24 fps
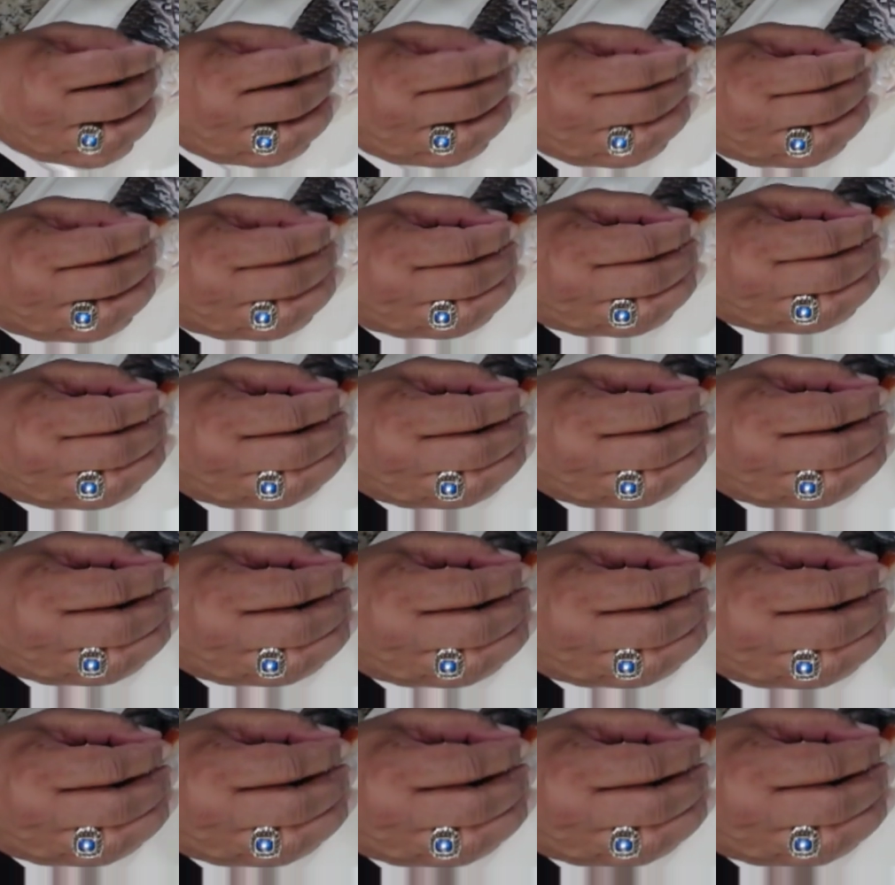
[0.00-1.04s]
Hello,
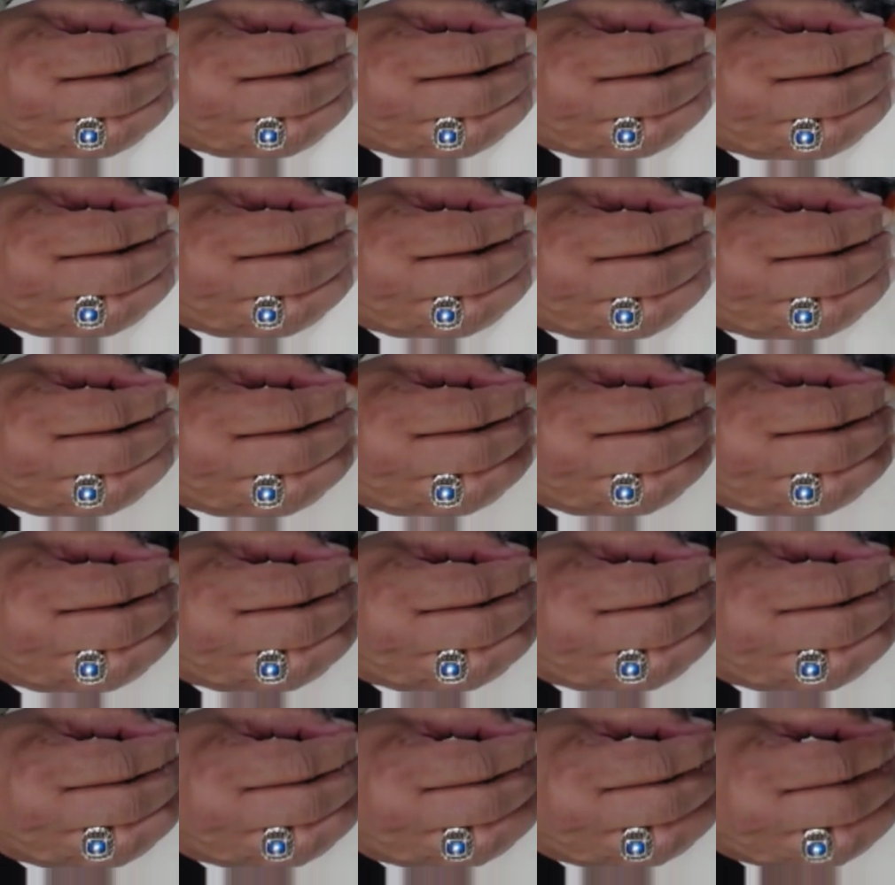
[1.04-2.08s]
hello. A little bit
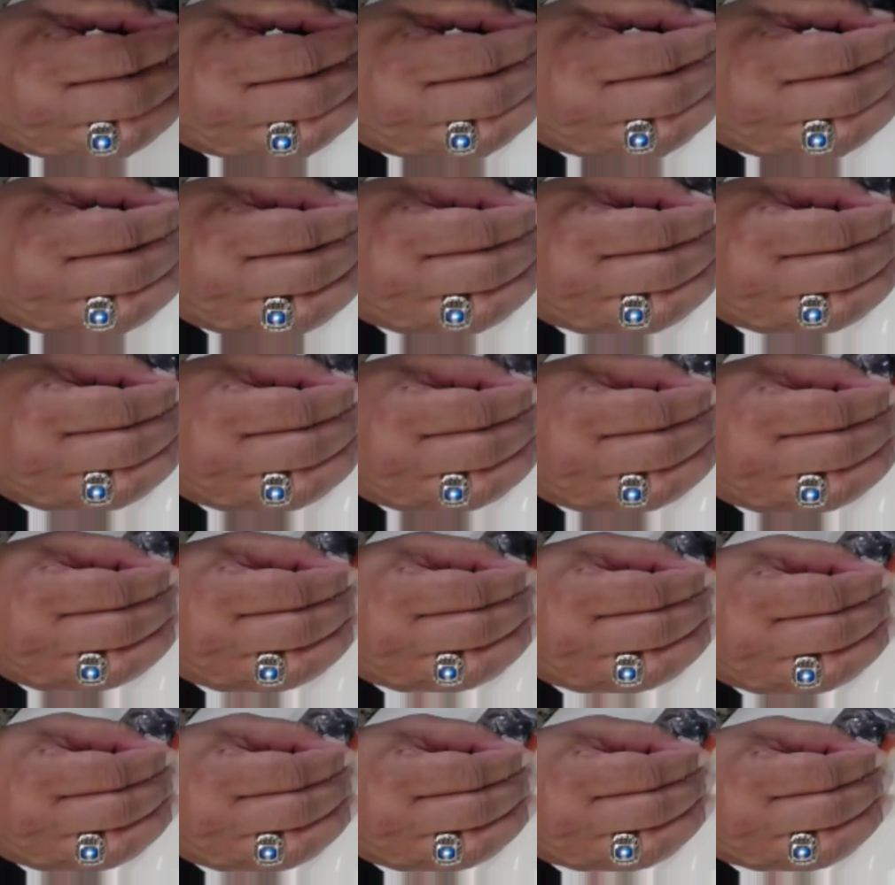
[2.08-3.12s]
of garlic again.
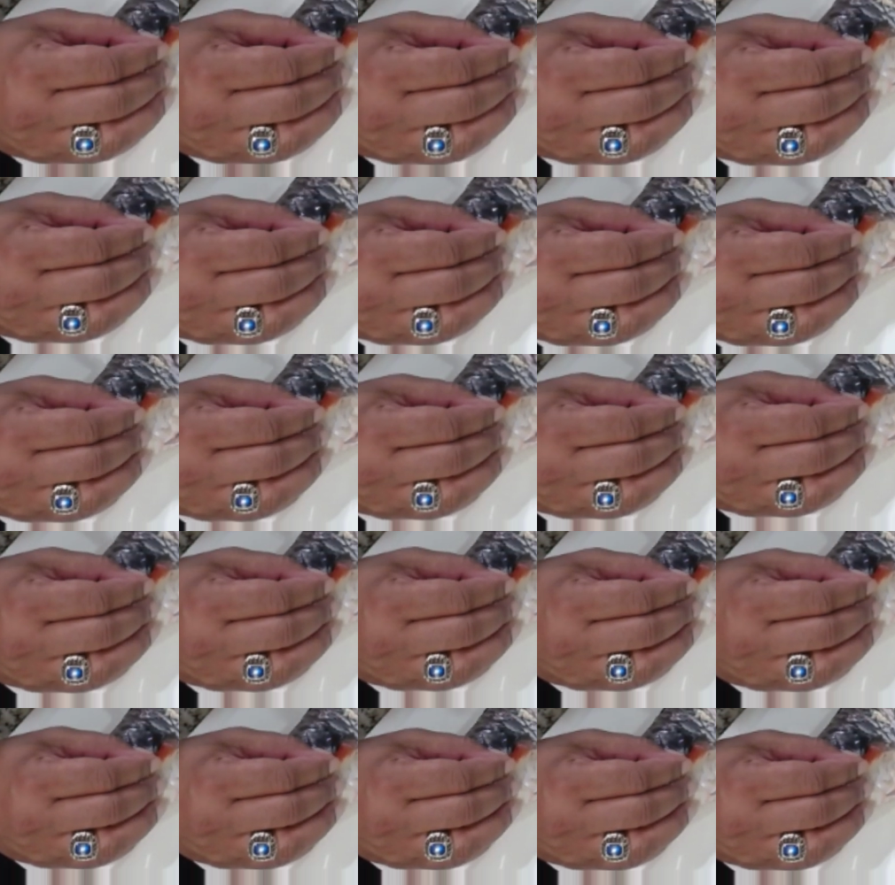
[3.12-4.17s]
Just going to put it in the
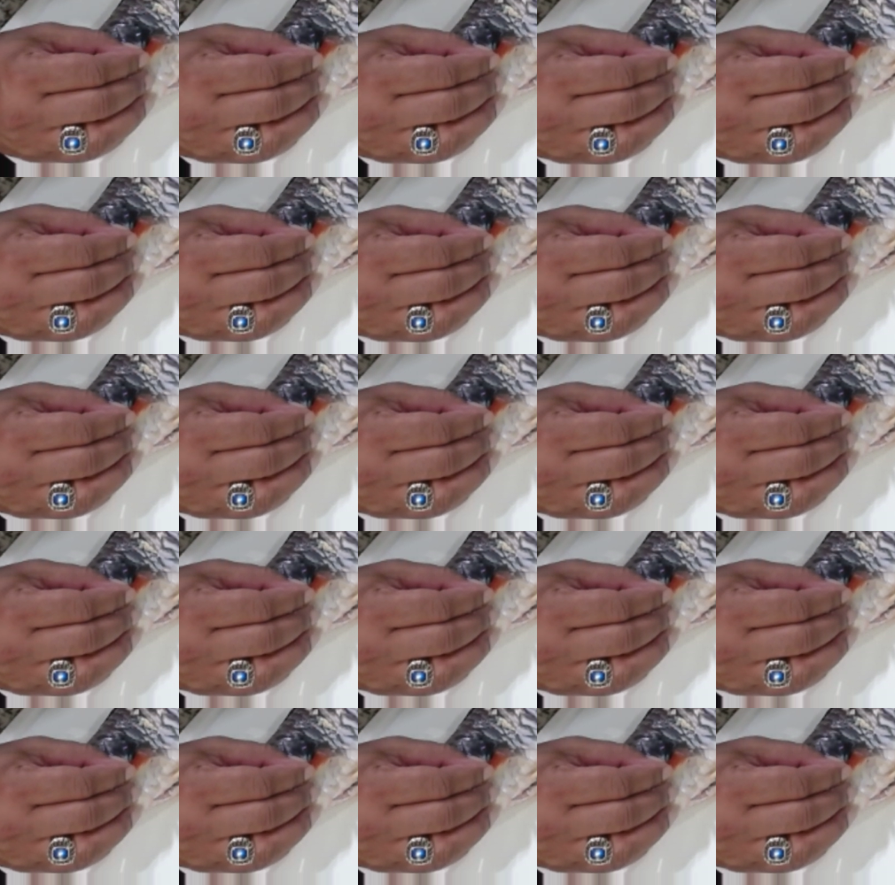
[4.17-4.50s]
cavities.